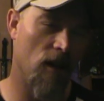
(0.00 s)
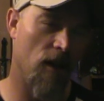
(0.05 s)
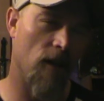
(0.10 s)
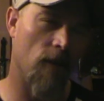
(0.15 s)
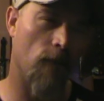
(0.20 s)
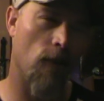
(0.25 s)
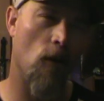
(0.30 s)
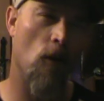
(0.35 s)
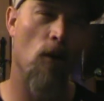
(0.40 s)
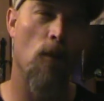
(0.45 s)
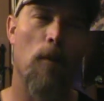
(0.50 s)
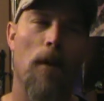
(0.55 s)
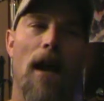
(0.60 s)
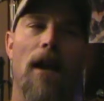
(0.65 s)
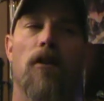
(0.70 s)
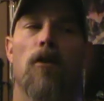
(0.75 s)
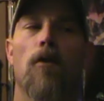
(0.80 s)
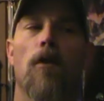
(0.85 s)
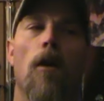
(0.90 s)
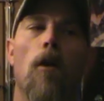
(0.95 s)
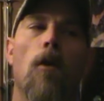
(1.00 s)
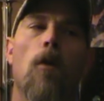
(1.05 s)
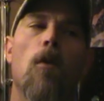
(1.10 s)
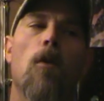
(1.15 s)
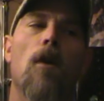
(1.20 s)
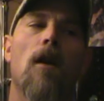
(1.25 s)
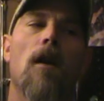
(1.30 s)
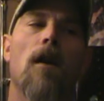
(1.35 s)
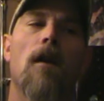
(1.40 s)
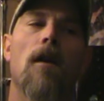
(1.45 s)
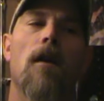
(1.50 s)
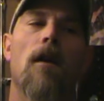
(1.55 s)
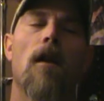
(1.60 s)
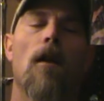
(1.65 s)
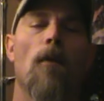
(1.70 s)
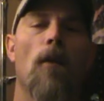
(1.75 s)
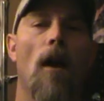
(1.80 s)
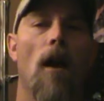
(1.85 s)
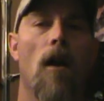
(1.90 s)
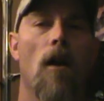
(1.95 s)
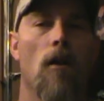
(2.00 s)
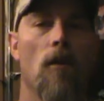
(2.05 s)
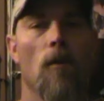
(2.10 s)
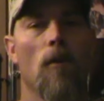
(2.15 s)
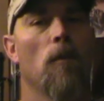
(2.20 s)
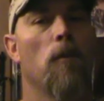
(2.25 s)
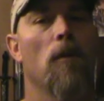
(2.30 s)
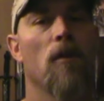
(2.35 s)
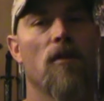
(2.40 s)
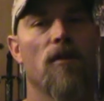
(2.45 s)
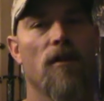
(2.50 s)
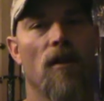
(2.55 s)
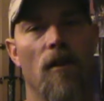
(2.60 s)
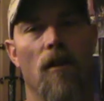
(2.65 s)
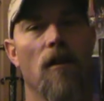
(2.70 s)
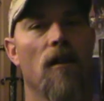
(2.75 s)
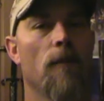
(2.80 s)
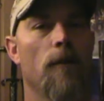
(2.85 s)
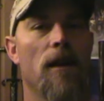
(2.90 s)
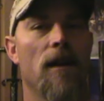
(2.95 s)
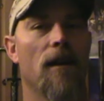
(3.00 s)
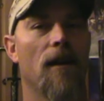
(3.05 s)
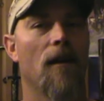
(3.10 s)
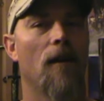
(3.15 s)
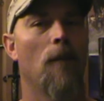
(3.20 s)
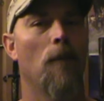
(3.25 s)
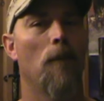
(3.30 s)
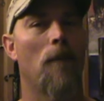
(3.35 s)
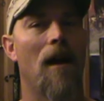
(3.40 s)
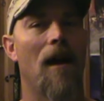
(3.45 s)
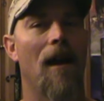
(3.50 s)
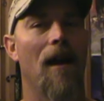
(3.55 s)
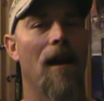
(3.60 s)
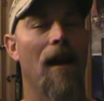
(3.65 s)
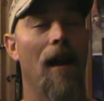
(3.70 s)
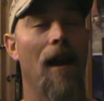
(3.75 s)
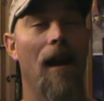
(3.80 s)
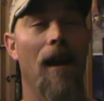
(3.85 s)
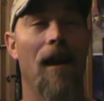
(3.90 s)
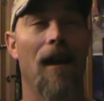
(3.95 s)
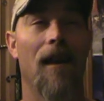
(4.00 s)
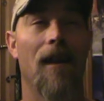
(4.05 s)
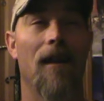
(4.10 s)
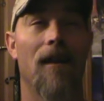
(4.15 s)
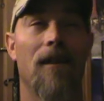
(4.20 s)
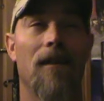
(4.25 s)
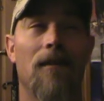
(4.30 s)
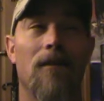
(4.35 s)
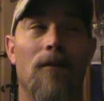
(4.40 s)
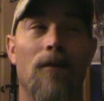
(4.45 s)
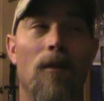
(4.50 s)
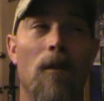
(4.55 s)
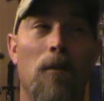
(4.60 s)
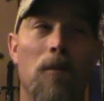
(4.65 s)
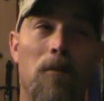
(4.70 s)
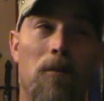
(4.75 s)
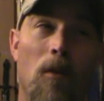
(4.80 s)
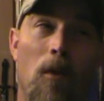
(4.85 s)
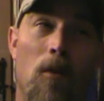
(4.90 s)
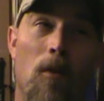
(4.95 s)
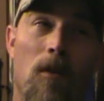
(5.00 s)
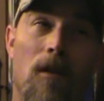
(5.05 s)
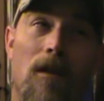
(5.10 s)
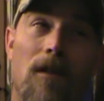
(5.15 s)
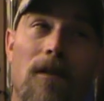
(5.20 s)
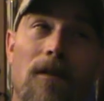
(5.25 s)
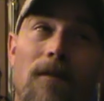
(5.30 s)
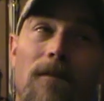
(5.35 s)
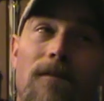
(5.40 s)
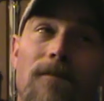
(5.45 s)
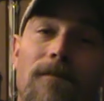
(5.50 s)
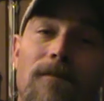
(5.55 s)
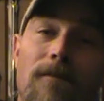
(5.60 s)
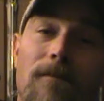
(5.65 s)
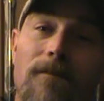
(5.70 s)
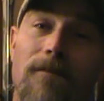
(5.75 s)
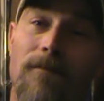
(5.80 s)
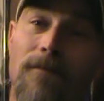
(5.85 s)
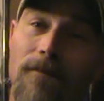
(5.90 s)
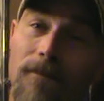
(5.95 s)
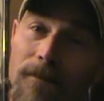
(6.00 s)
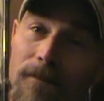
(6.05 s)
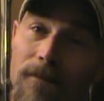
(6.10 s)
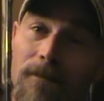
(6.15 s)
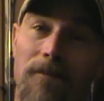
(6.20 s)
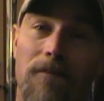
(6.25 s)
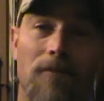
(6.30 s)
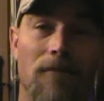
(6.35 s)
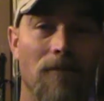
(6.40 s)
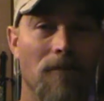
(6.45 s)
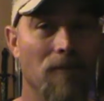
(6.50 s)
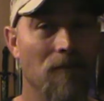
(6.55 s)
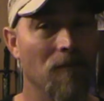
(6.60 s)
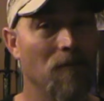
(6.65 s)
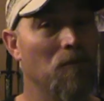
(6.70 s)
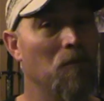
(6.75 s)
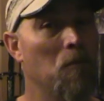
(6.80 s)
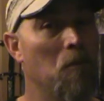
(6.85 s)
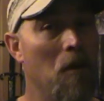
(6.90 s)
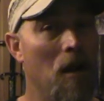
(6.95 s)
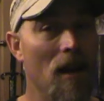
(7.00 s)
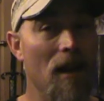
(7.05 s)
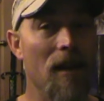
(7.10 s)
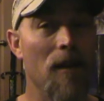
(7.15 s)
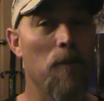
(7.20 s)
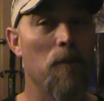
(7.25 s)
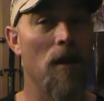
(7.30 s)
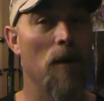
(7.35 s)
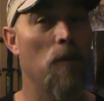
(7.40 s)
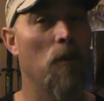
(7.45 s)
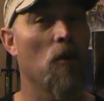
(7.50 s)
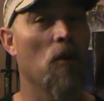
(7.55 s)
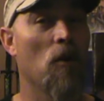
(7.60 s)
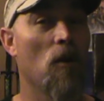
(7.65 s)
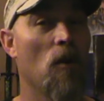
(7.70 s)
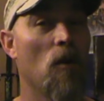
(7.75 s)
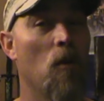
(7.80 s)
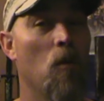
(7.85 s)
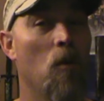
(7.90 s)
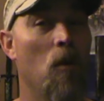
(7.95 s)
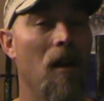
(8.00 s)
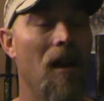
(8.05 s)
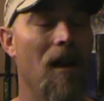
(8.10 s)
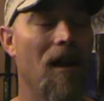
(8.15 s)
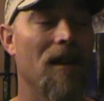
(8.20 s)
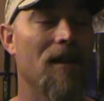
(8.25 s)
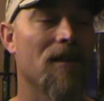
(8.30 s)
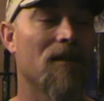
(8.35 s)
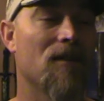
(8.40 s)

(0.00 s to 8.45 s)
and the further back you go, the harder the books are going to be to come by and the more money people are going to want.